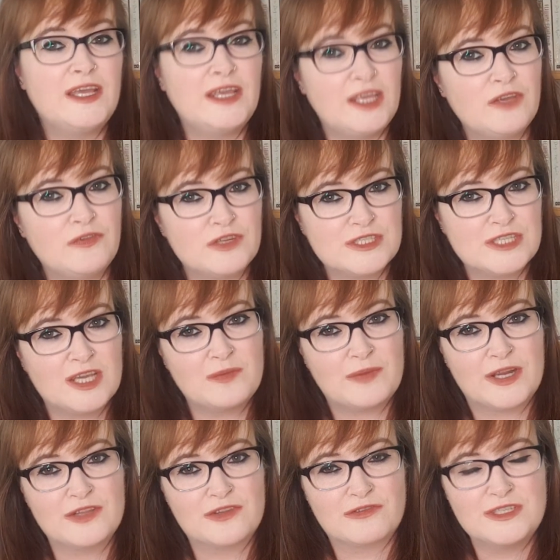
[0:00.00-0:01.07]
if you're taking
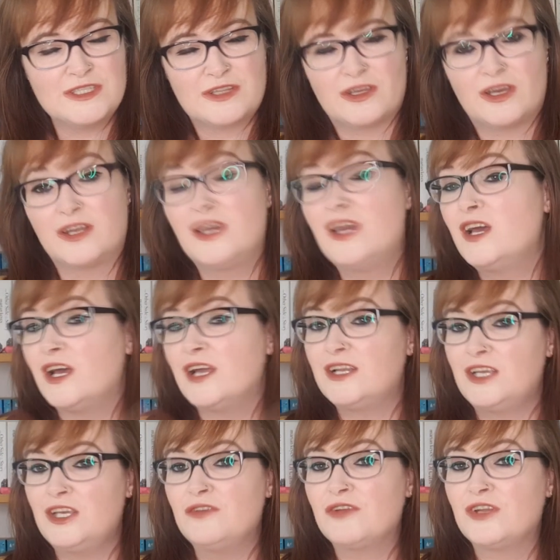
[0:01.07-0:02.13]
part in the readathon, and
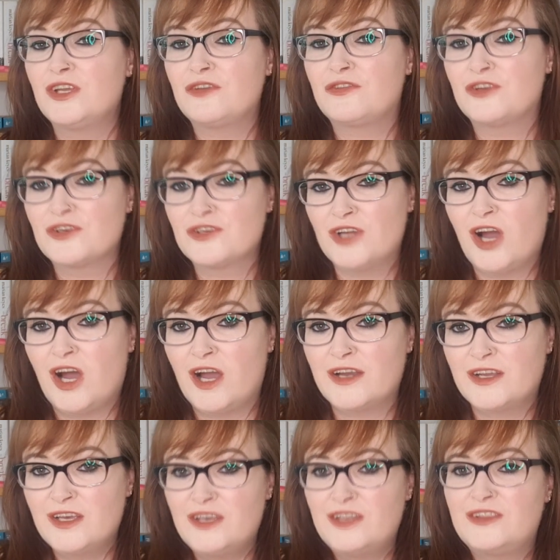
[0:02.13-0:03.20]
even if you're not,
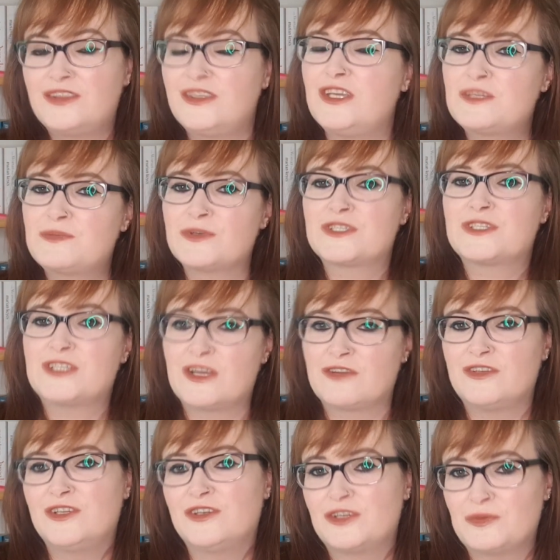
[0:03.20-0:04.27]
these books are
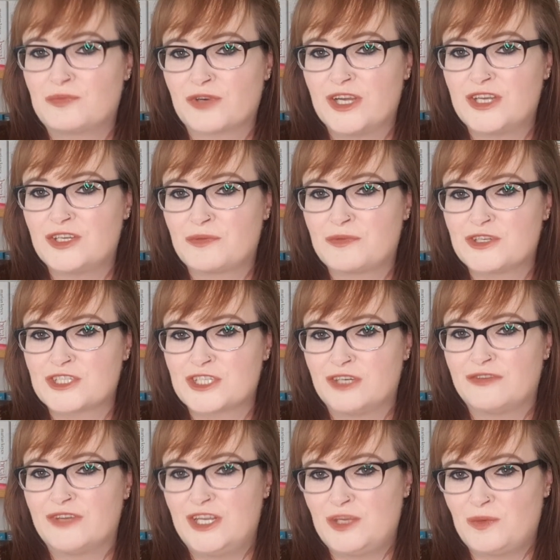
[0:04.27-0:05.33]
definitely going to brighten up your stuff
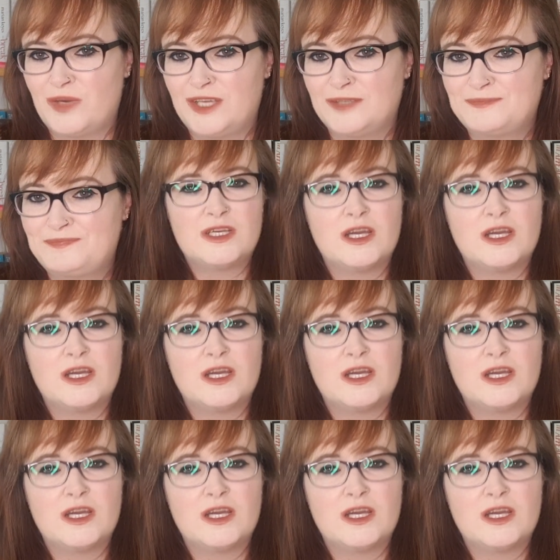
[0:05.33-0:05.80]
anyway.